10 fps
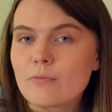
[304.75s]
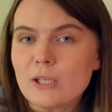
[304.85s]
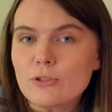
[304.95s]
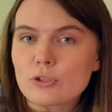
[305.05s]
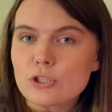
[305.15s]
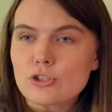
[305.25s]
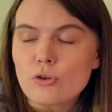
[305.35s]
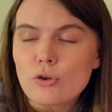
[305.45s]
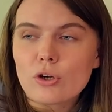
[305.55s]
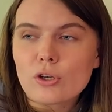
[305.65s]
of my
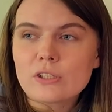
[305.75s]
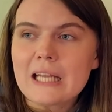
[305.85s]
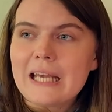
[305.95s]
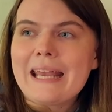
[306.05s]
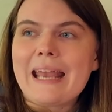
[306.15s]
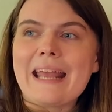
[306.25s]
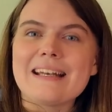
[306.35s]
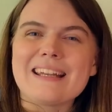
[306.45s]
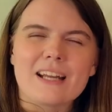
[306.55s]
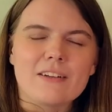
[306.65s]
traditional art
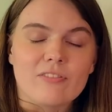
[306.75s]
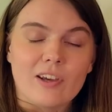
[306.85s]
and kind